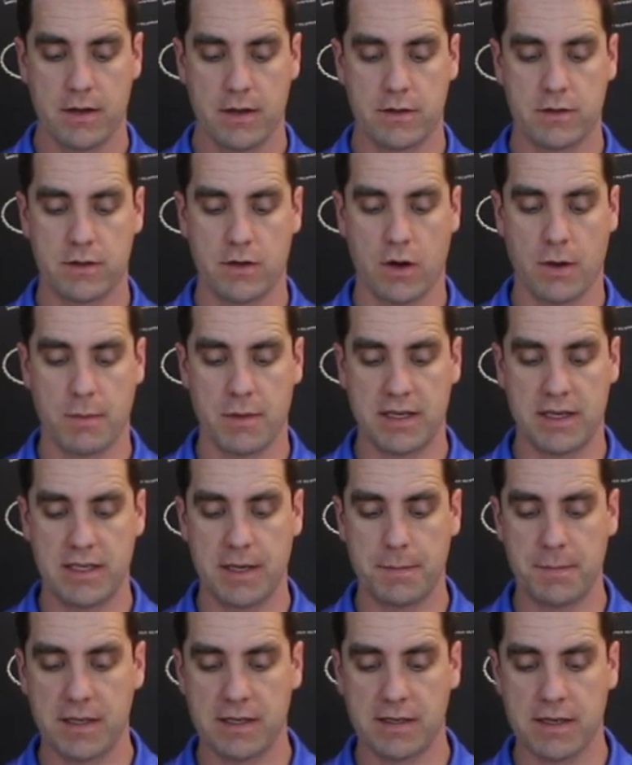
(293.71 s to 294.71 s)
So I'm going to
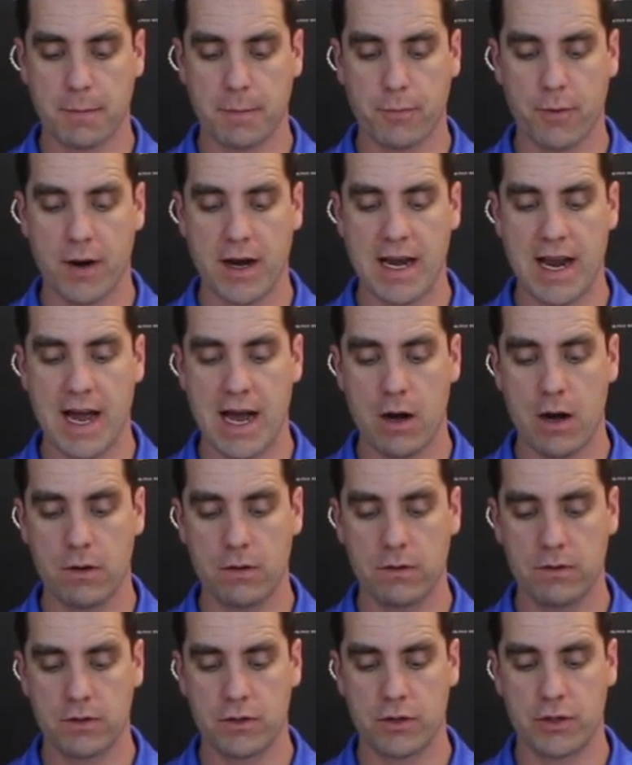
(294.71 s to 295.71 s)
tip this up right
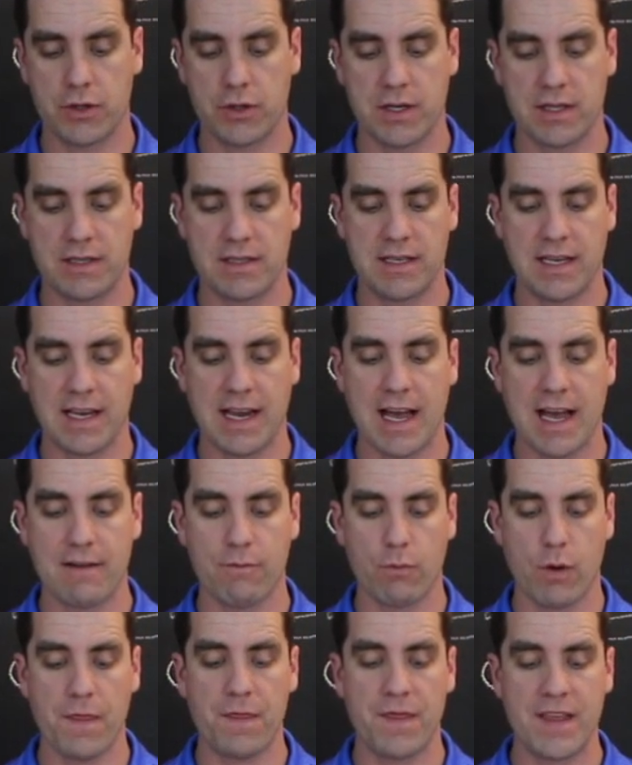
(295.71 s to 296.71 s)
now so that you can see kind
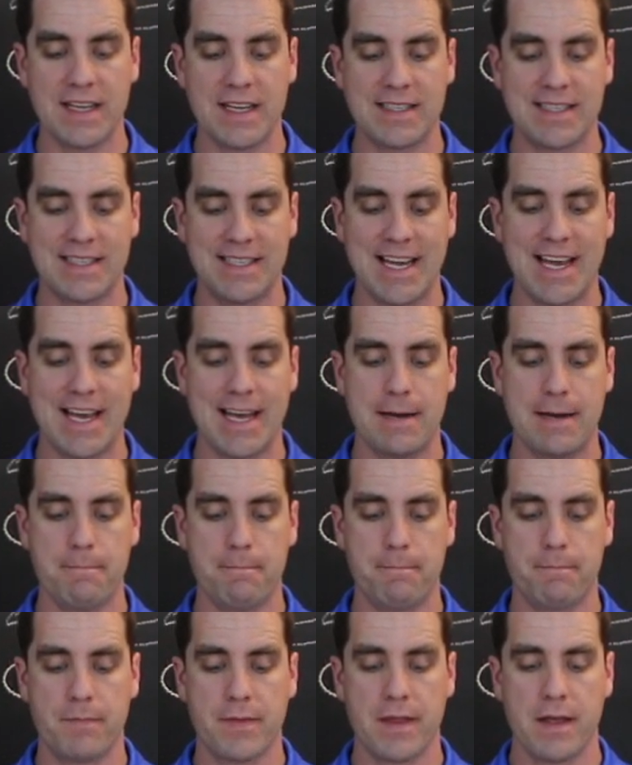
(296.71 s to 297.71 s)
of what this
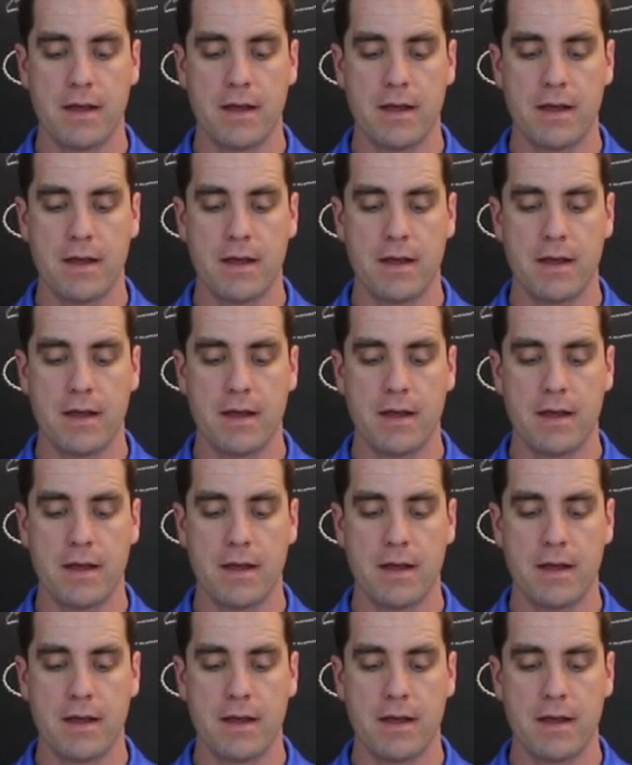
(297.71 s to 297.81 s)
did.